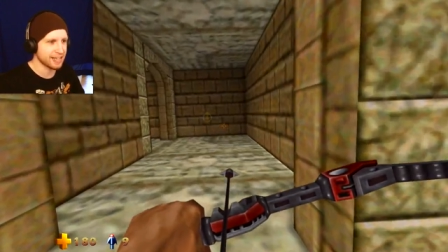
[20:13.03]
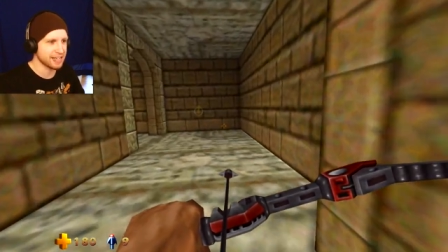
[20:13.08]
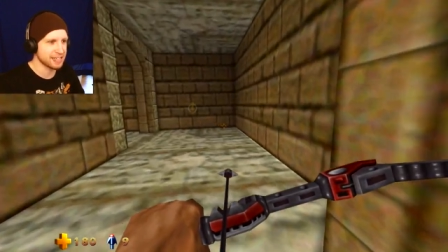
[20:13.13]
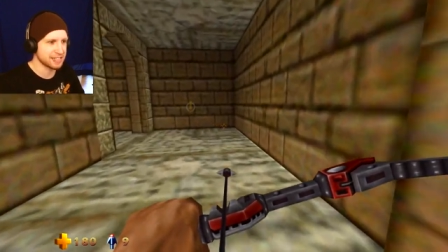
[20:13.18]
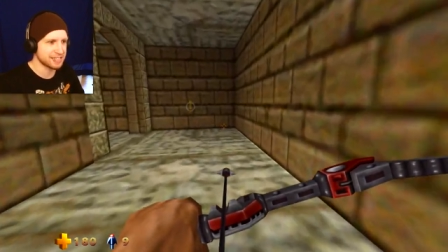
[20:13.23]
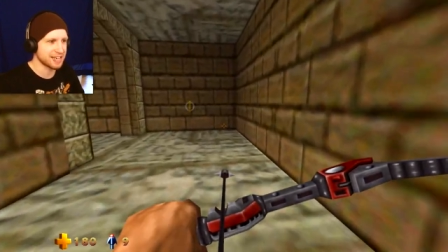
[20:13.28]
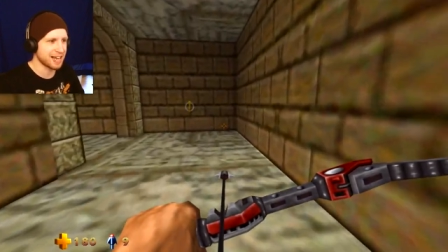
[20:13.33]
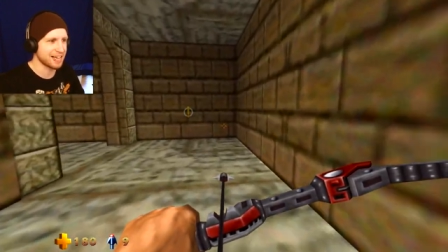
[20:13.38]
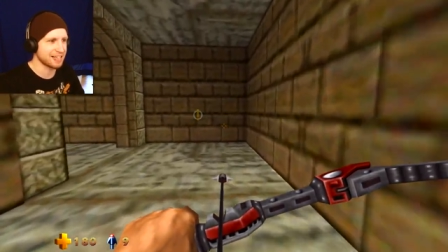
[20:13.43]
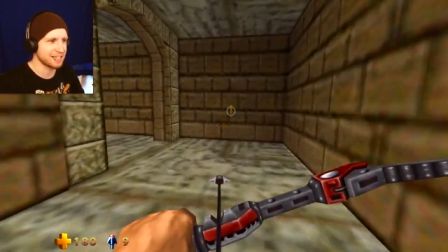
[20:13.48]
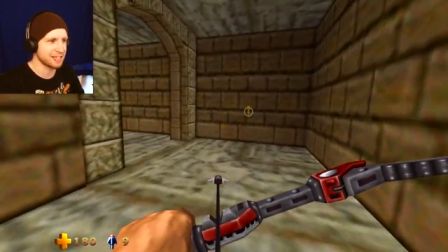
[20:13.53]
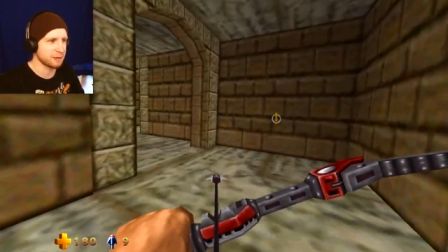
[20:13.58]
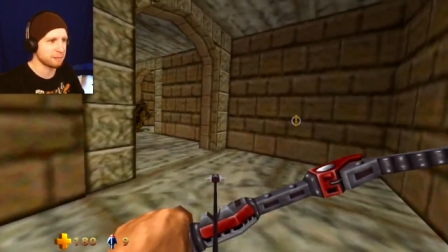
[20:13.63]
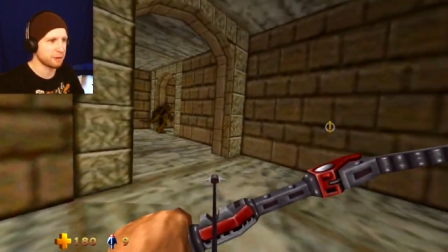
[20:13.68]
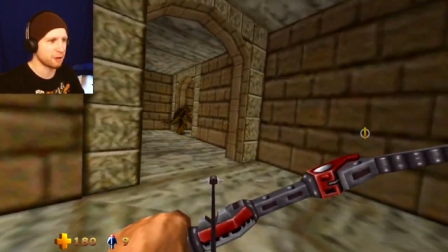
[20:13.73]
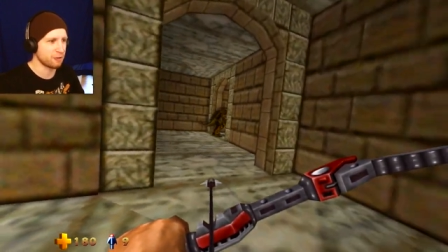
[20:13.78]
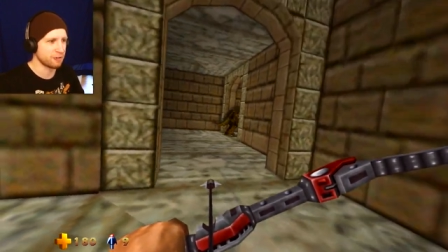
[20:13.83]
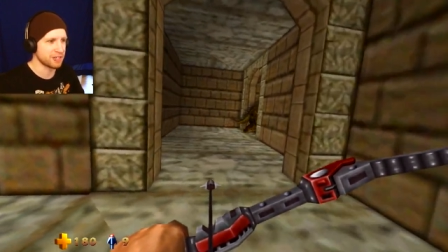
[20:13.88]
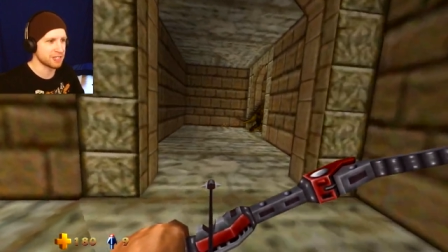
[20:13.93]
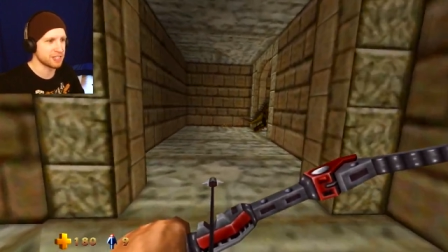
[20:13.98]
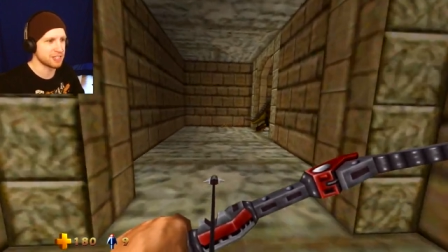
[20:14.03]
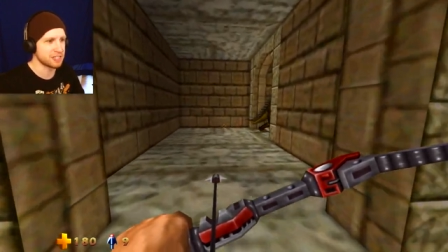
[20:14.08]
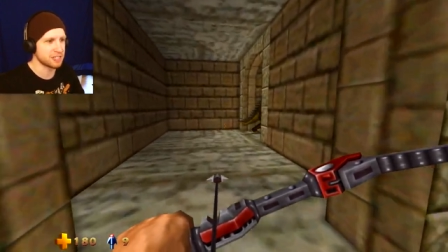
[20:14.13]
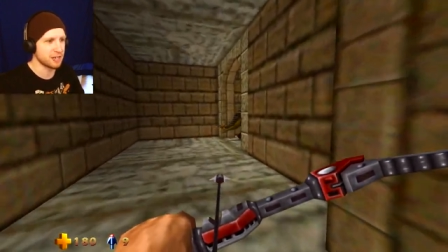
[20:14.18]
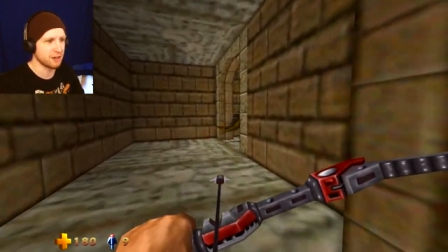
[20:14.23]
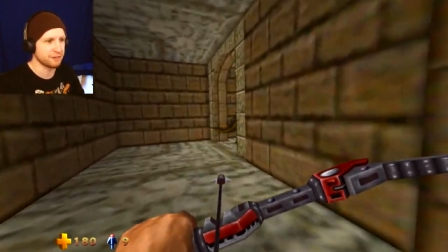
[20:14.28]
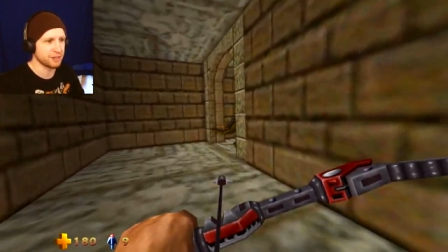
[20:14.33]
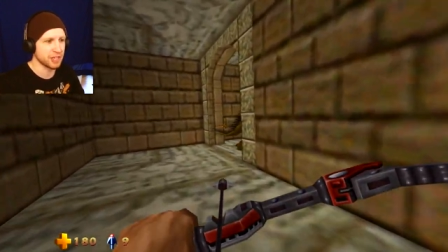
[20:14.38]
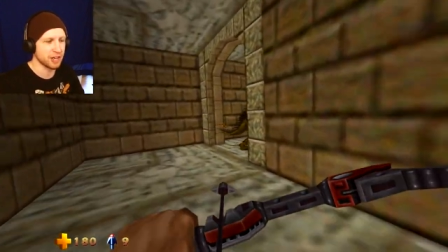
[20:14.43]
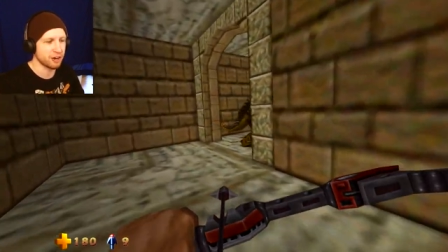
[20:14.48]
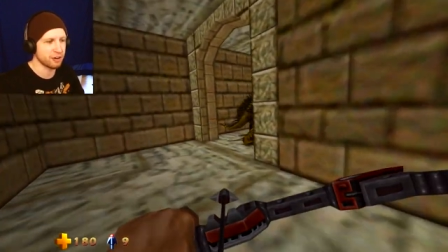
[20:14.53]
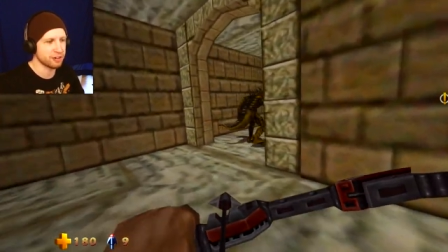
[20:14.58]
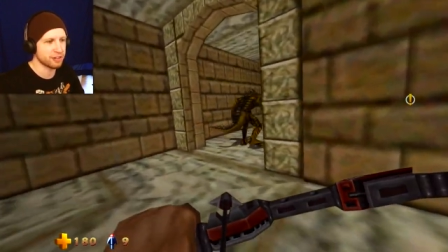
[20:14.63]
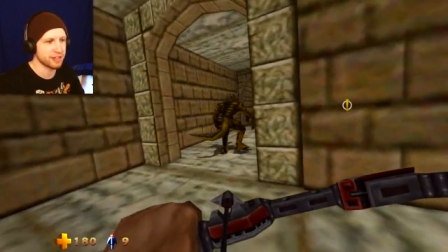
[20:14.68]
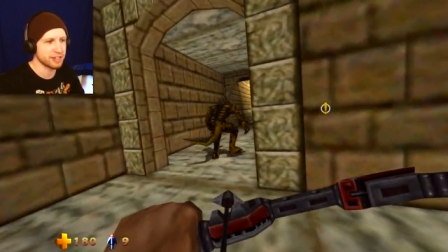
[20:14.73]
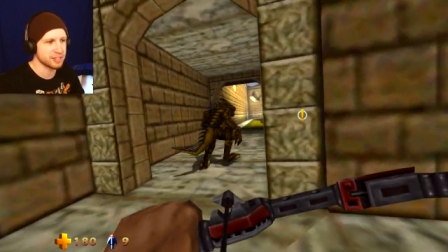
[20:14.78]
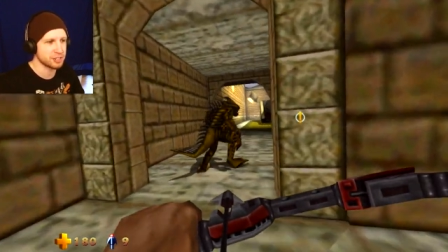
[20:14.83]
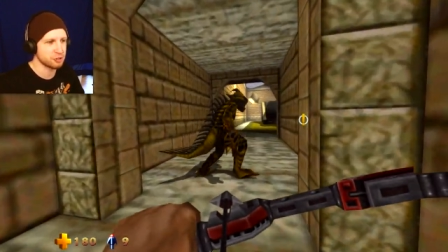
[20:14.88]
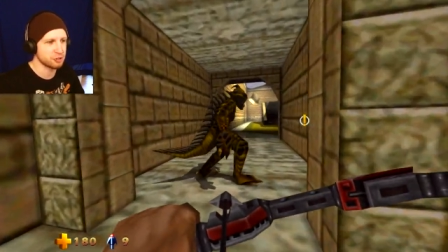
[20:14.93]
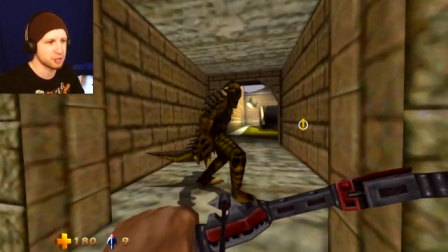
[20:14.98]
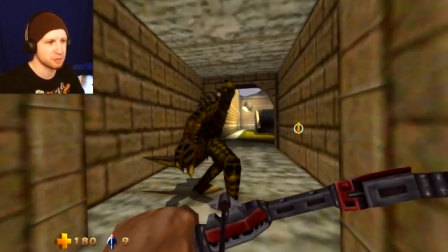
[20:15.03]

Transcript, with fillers: inside the opponents and stuff. The other thing too